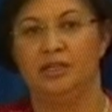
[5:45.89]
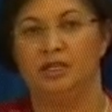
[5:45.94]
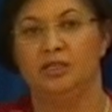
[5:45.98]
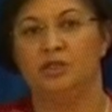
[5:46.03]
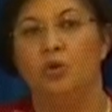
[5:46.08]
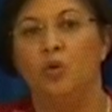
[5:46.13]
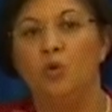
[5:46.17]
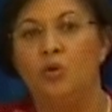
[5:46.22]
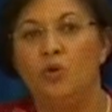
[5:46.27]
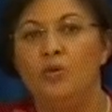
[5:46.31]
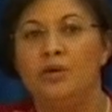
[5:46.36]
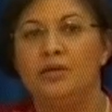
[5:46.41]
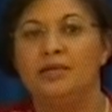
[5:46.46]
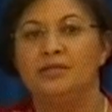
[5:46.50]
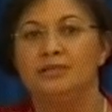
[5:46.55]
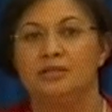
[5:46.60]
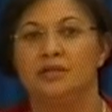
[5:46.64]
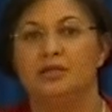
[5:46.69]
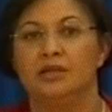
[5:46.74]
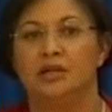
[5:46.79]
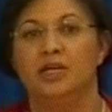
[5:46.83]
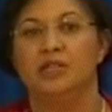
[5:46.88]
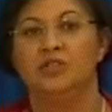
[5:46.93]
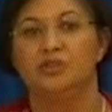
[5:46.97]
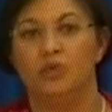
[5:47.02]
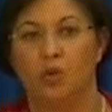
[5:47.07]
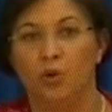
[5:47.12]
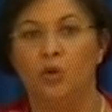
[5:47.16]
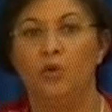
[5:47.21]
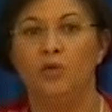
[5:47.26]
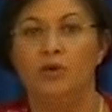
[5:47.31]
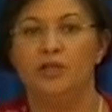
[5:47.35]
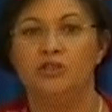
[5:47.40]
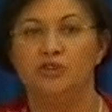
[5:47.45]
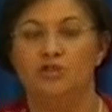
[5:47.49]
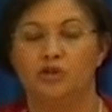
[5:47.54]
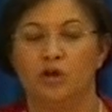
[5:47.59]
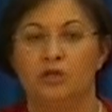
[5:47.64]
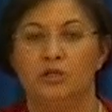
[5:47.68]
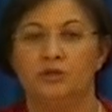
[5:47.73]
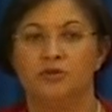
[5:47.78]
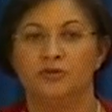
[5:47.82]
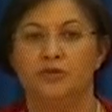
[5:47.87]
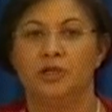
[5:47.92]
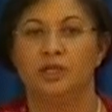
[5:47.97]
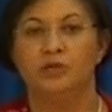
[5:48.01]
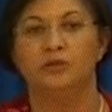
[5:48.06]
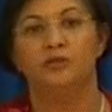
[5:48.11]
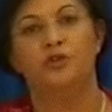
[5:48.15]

It always, it's always transferred